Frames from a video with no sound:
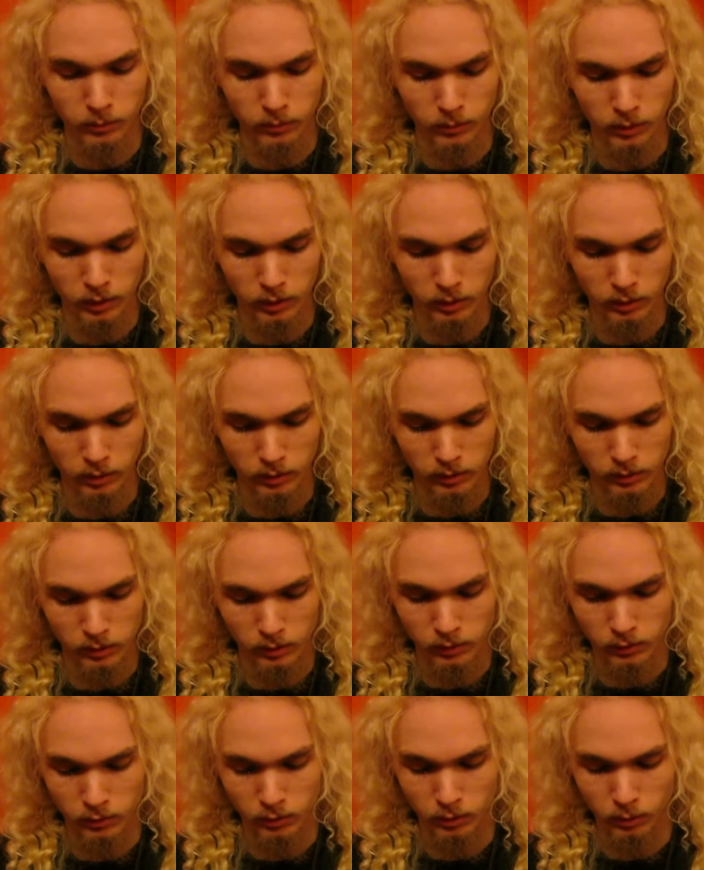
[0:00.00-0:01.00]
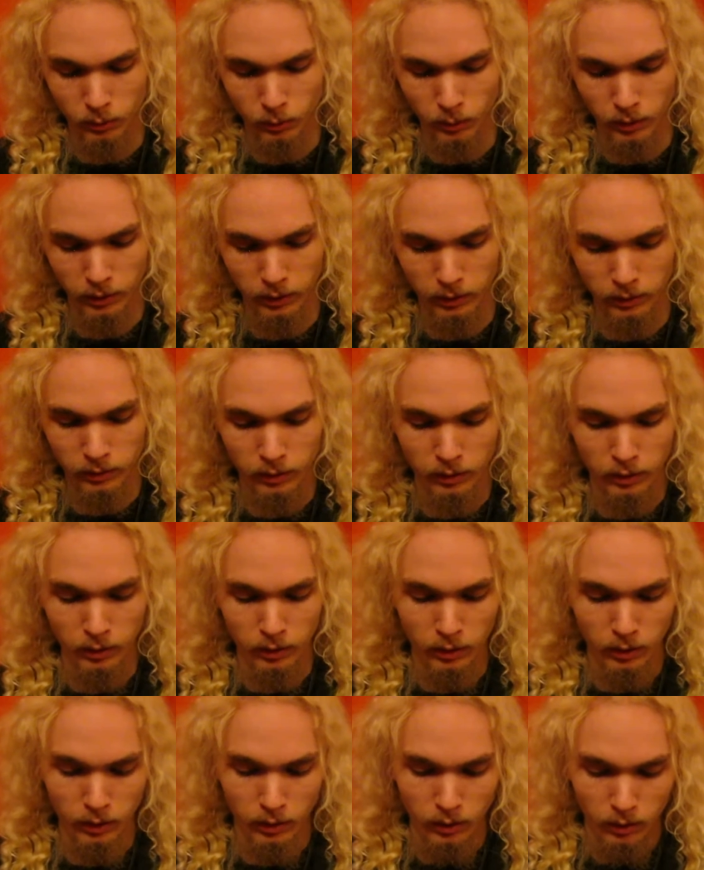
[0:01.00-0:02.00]
They easily show wear.
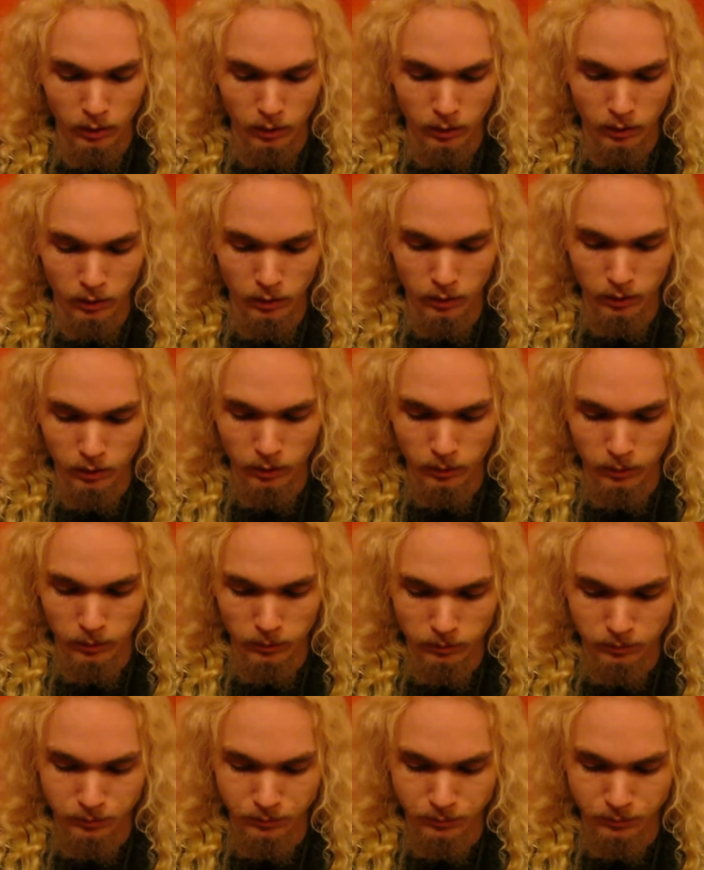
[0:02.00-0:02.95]
But